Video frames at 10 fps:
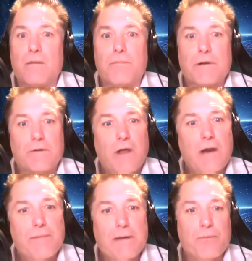But a lot
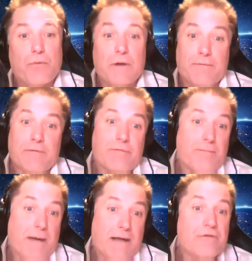of people were living from
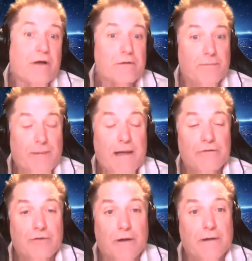paycheck to
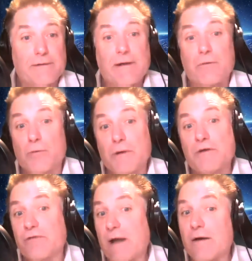paycheck, and they were really
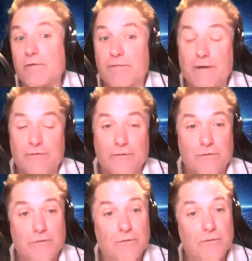sacrificing
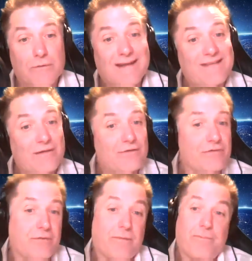to get
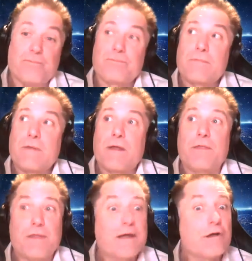this
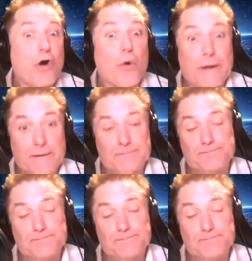thing going.